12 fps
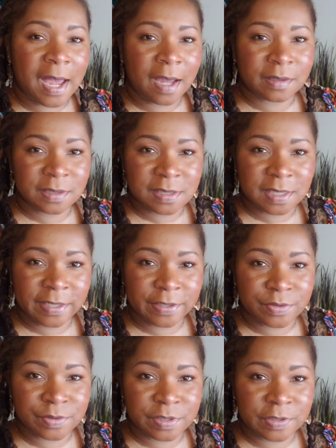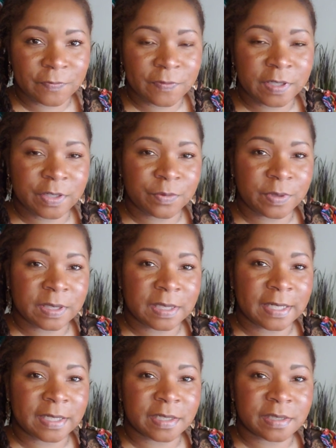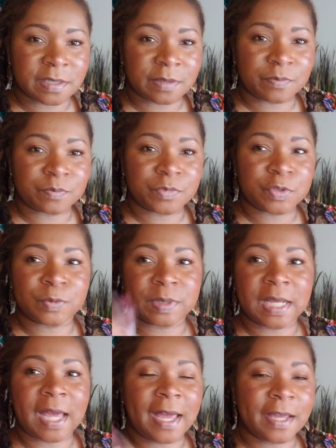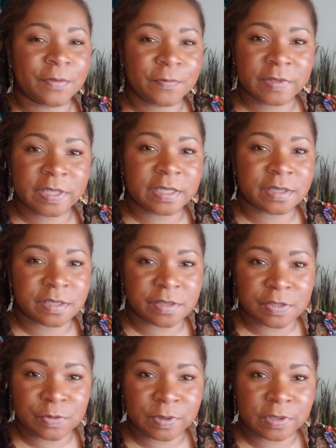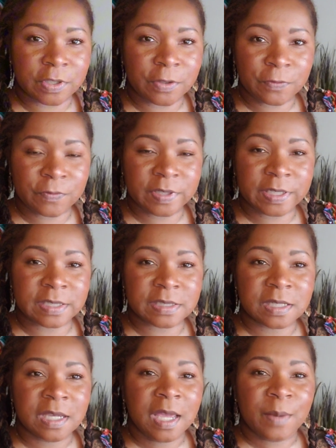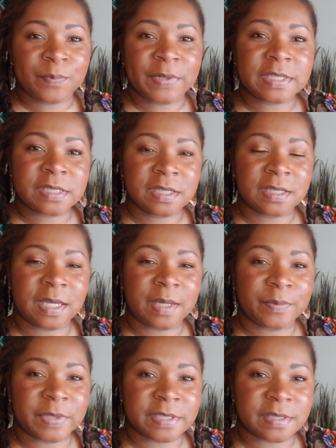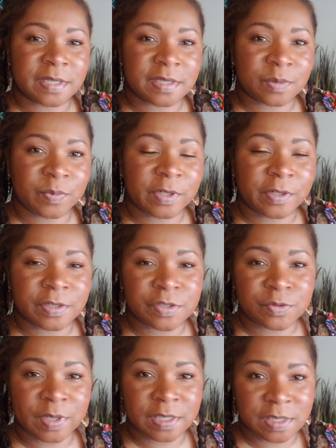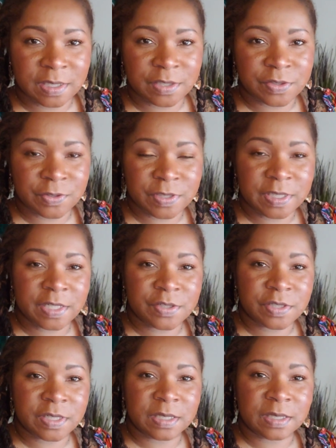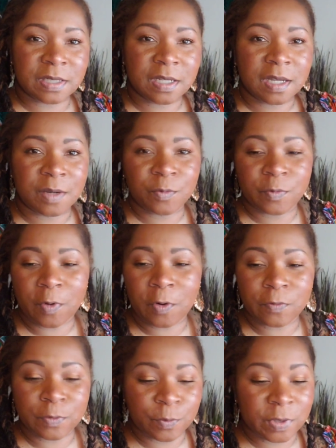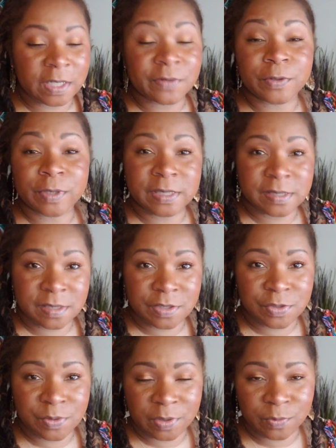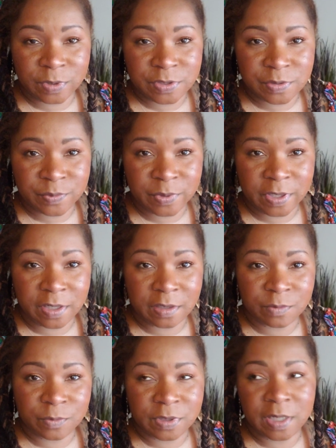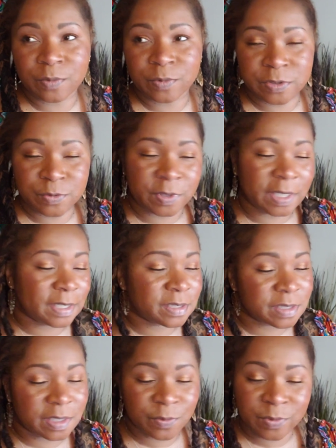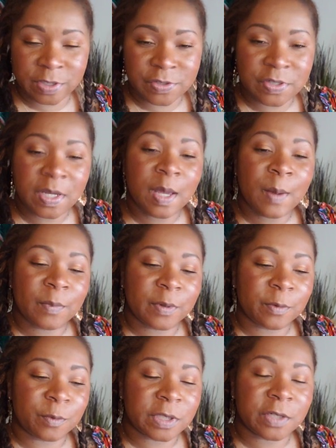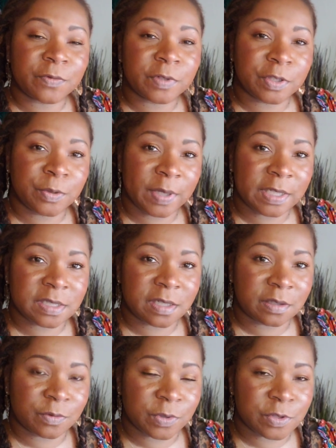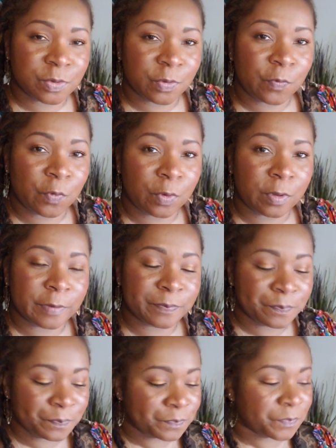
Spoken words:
how this candle is flickering. Like, is it doing high flicks? Is it doing low flicks? Basically that means that spirit is trying to get your attention over whatever it is that you had wished upon. Well, not wish, we're not going to say wish, but whatever you had done the ritual for